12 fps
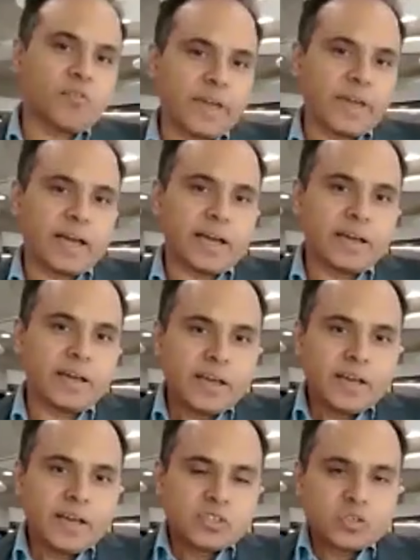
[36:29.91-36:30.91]
AI.
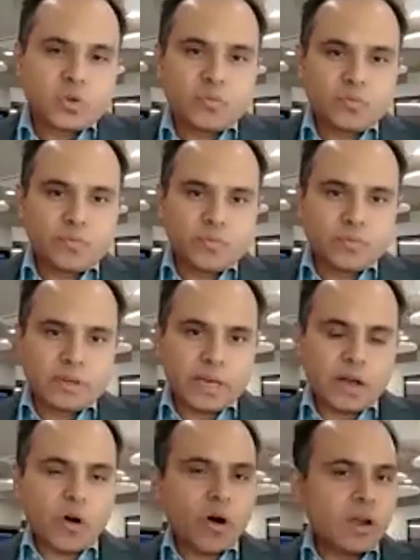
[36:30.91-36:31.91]
So
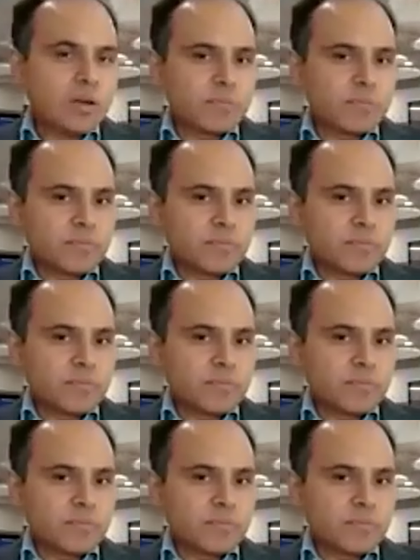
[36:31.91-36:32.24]
all,